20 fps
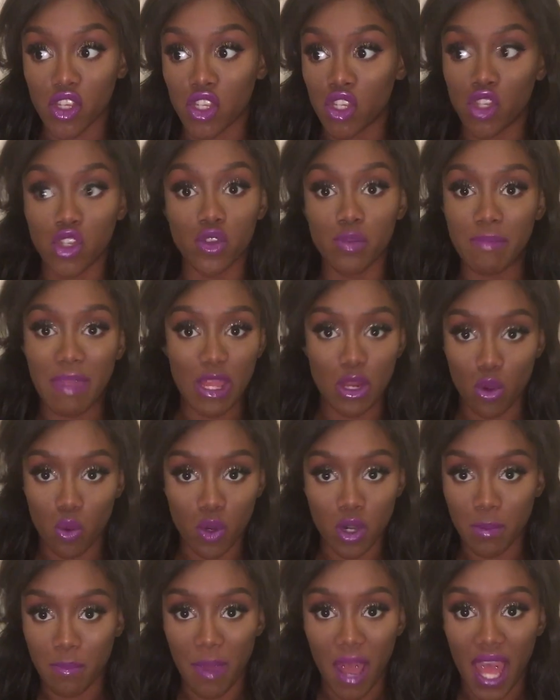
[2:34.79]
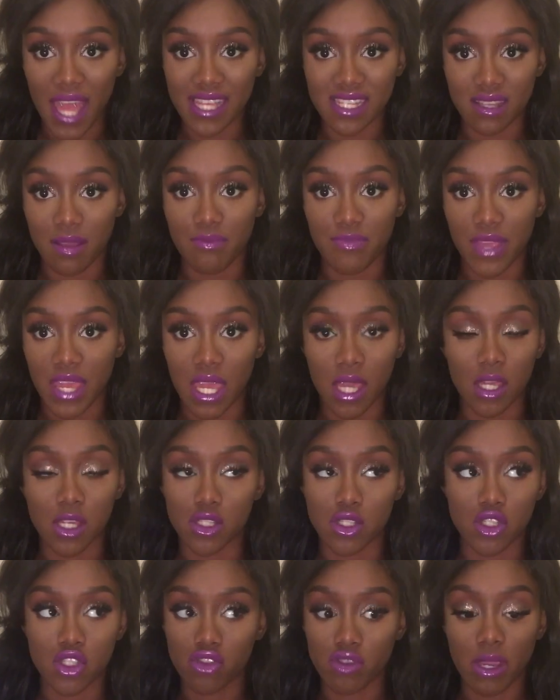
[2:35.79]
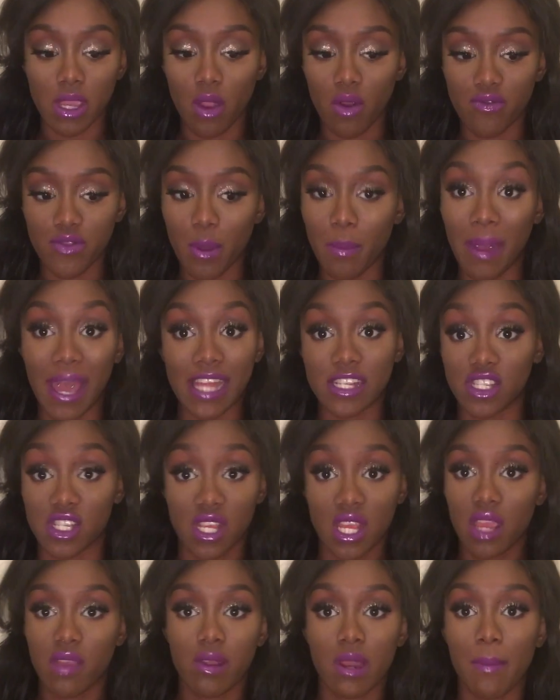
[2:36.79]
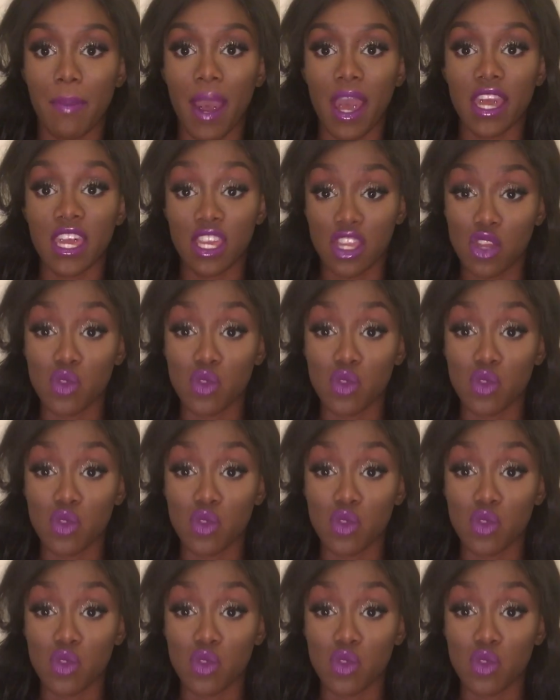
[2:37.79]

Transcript: you may not want to buy something straight off the bat just hearing about it.